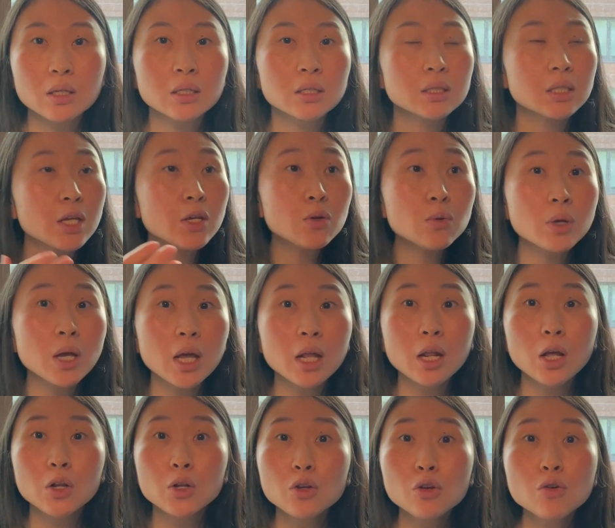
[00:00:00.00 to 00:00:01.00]
Say you get
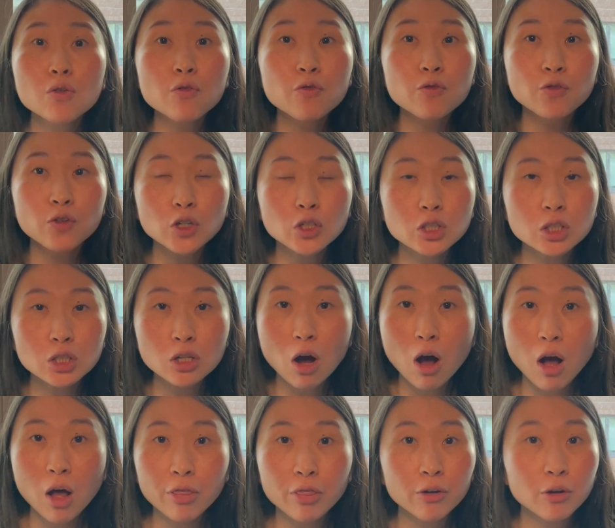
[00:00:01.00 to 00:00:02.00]
a new first
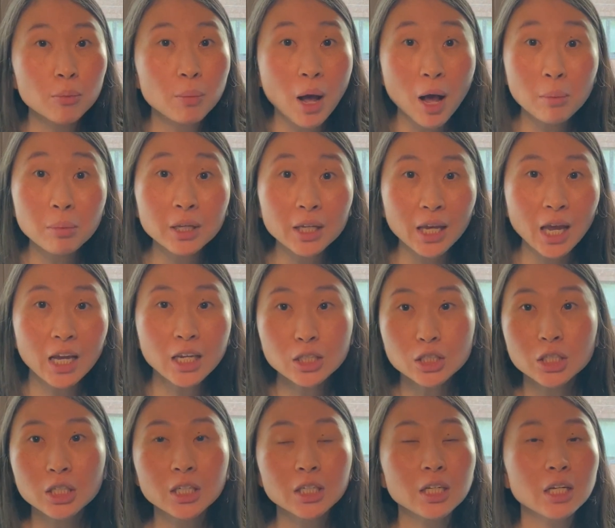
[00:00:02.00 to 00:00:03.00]
author
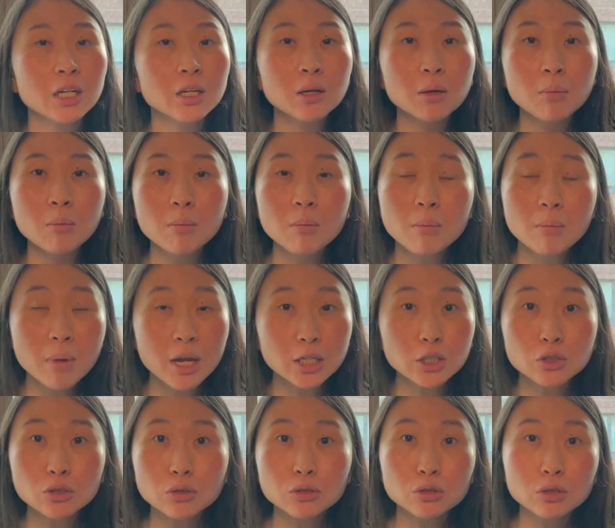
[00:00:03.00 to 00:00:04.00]
publication in a
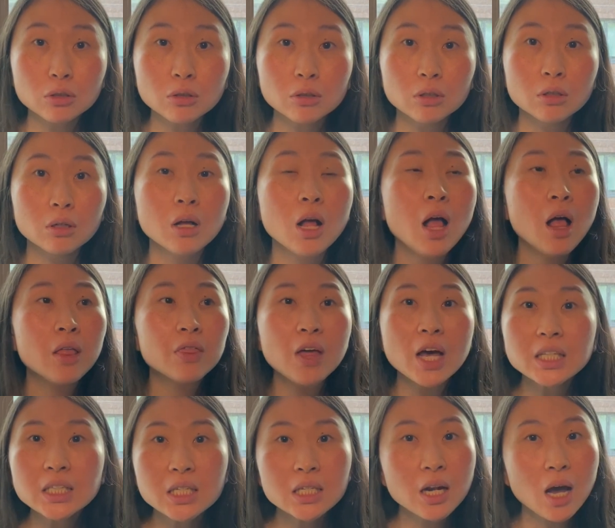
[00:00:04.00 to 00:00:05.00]
major journal,
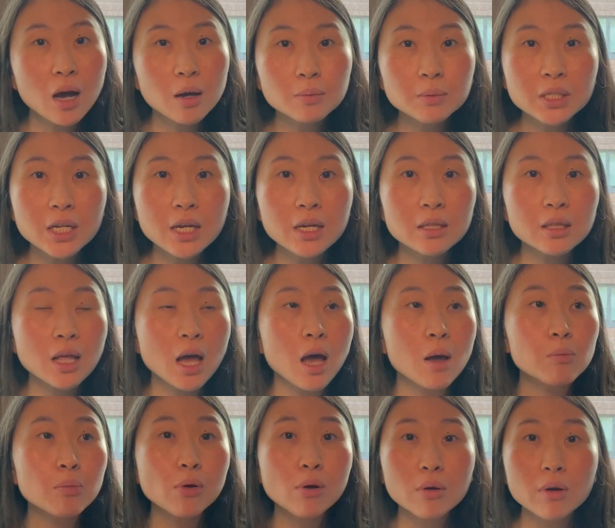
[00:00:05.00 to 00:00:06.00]
that's an update
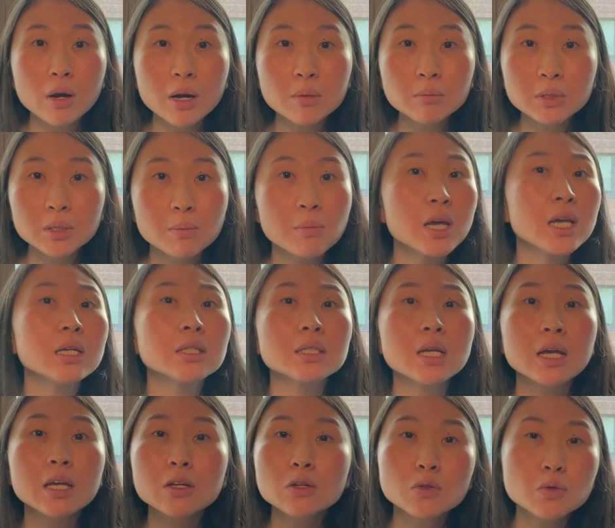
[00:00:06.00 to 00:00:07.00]
that programs may
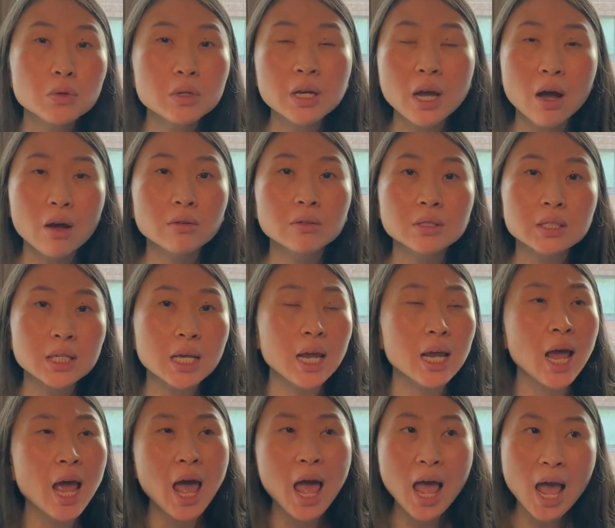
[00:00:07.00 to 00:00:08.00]
take into account and
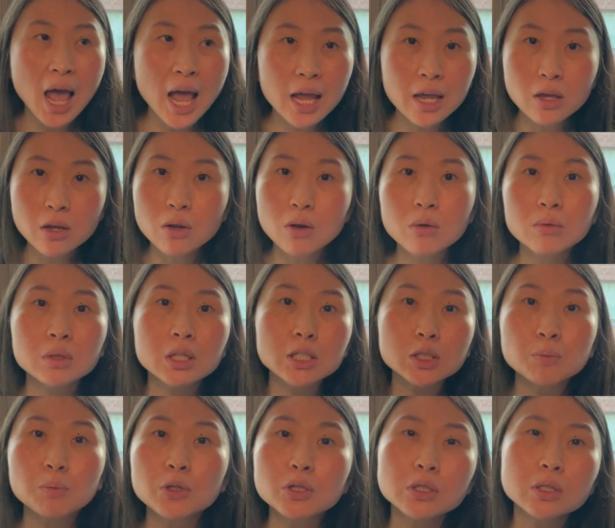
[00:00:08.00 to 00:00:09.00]
say, hey,
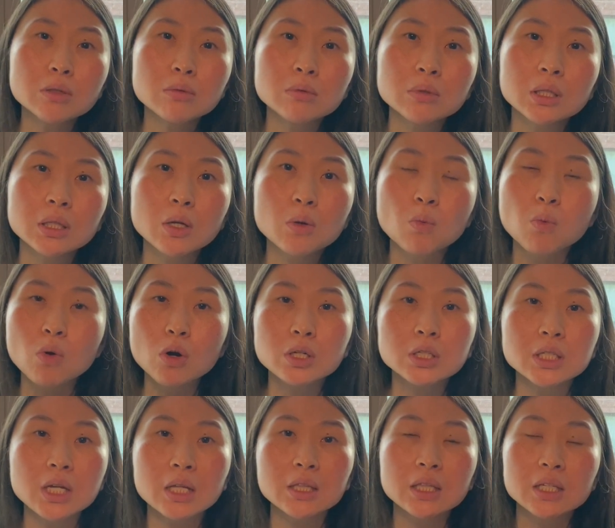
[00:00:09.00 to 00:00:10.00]
this person really
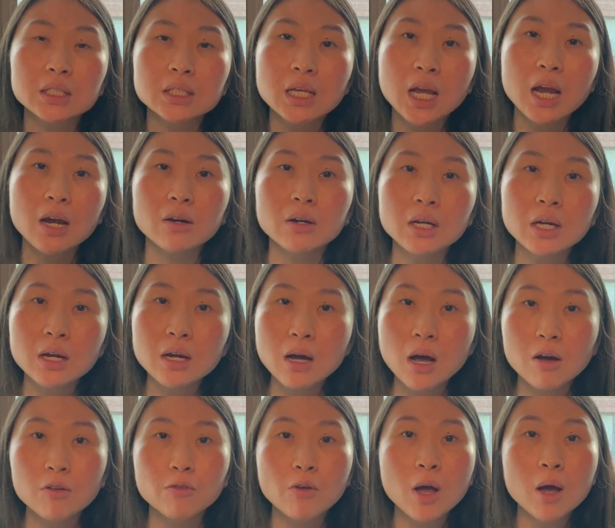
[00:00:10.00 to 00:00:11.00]
worked on this area
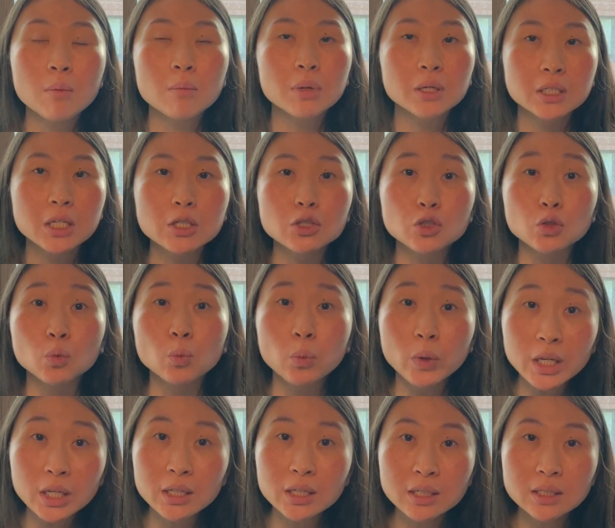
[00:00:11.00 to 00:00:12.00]
of potential
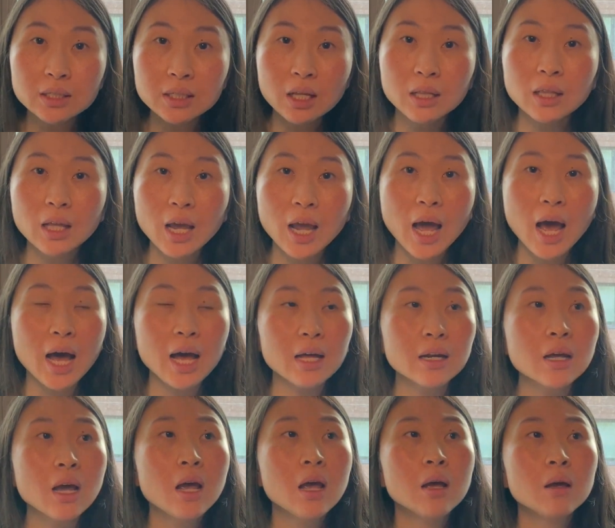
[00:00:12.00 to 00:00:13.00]
weakness that they
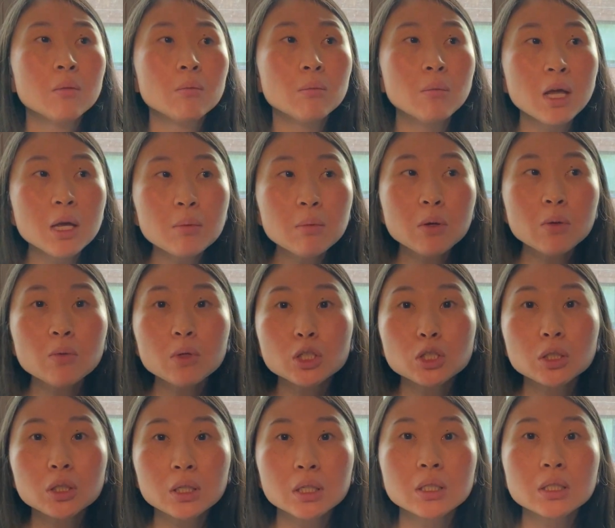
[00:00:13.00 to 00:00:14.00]
had. Maybe we
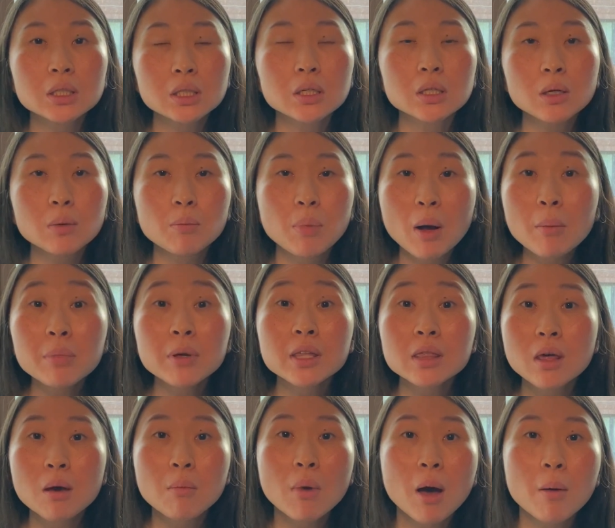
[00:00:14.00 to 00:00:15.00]
should consider bumping
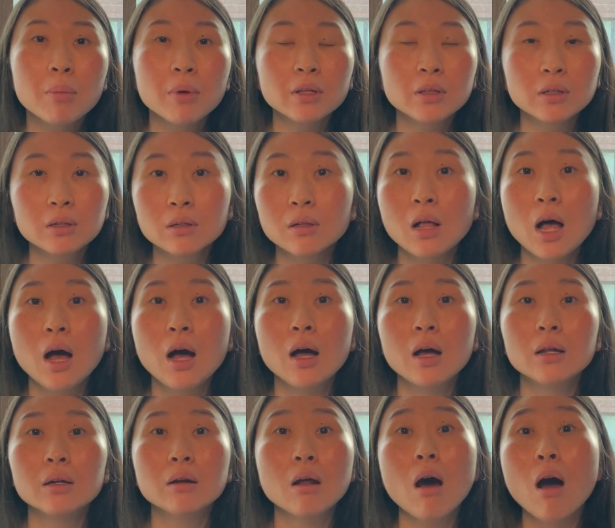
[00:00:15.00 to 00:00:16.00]
them up a little
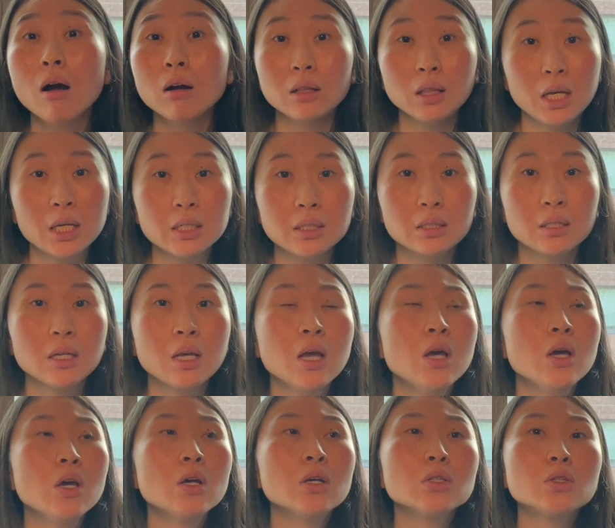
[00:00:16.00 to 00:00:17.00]
on our list.
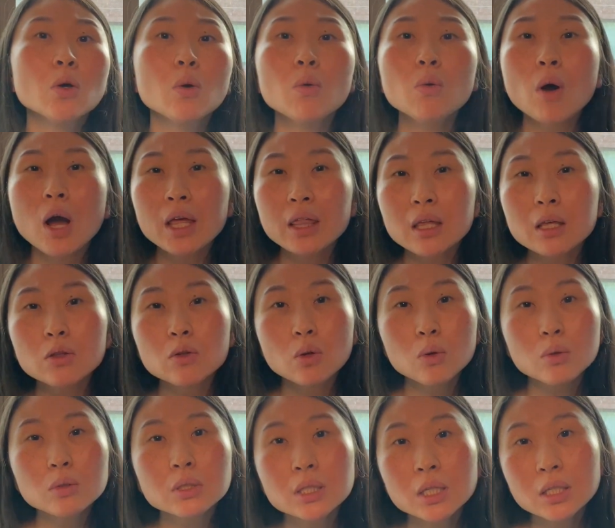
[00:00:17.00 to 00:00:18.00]
So I think
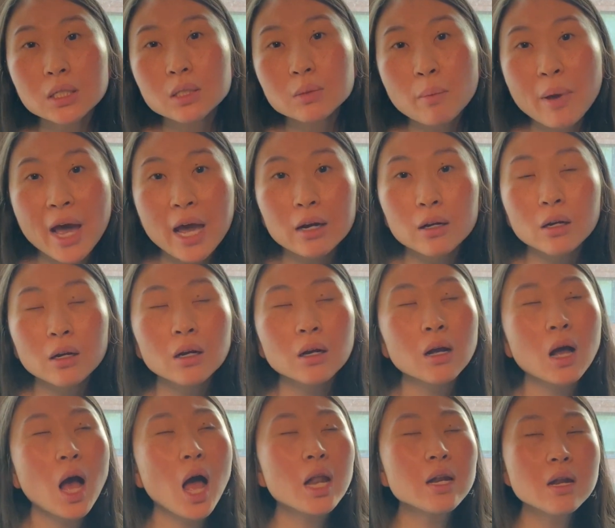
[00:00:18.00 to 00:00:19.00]
those things
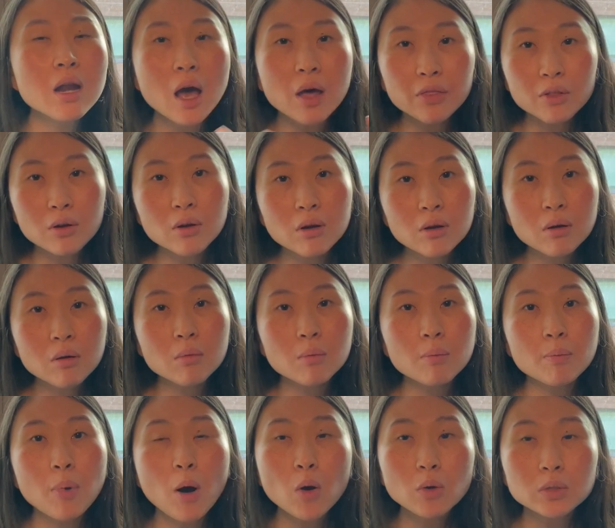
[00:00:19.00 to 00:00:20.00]
matter. Another
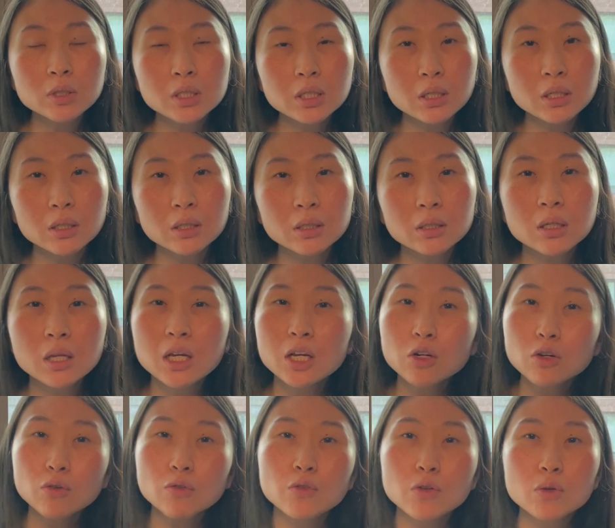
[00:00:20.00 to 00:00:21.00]

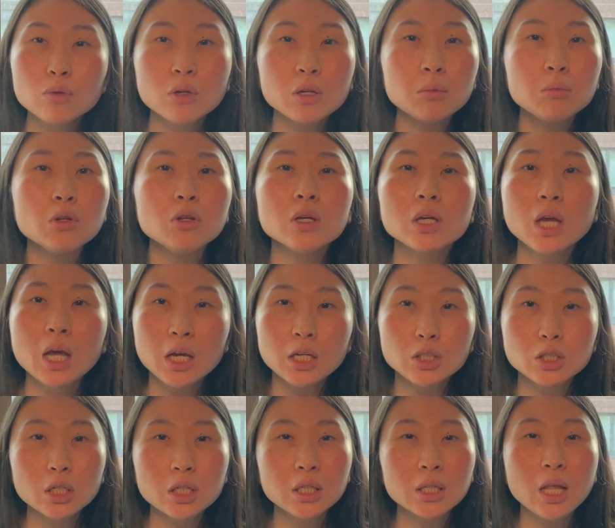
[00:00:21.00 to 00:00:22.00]
post-interview
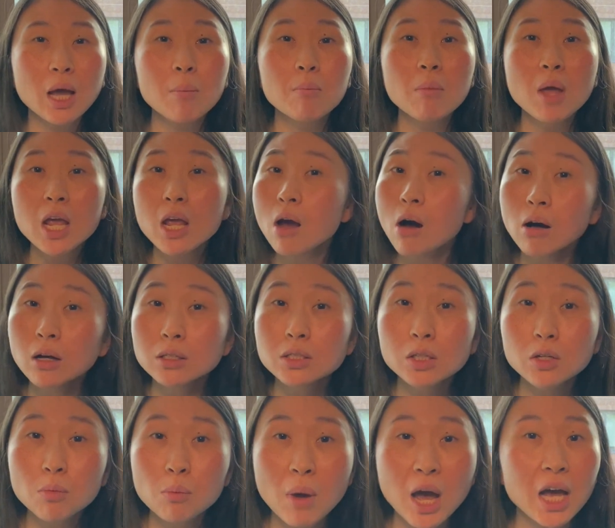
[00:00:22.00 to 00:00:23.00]
communication that may
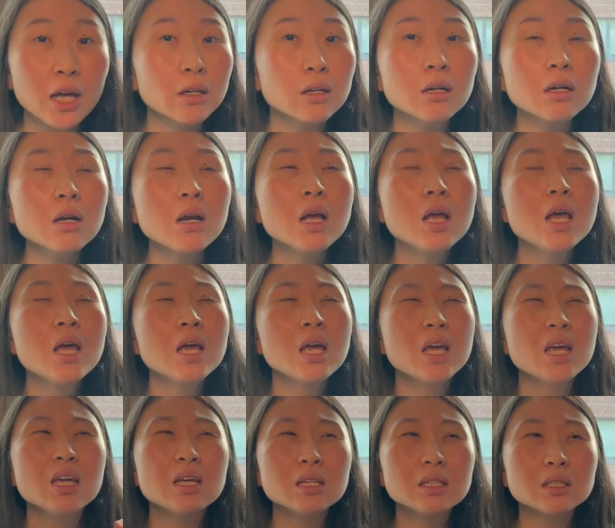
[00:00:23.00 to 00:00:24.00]
also matter
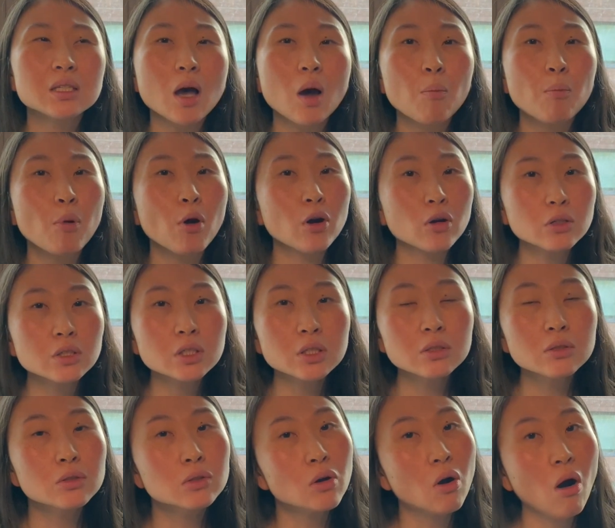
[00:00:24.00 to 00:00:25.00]
is a
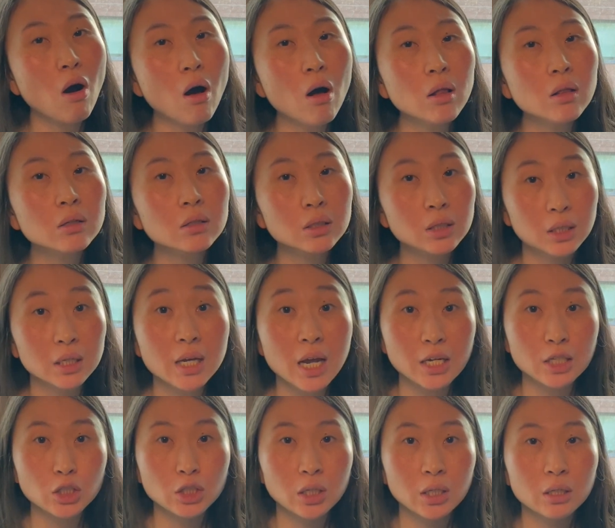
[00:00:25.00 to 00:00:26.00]
personal call or
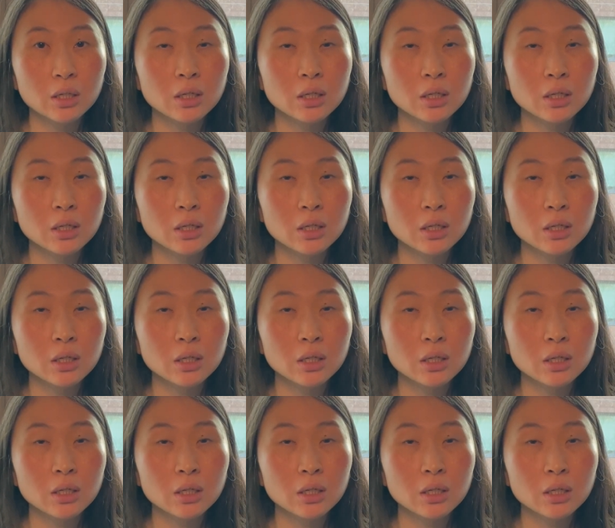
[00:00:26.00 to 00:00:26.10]
connection.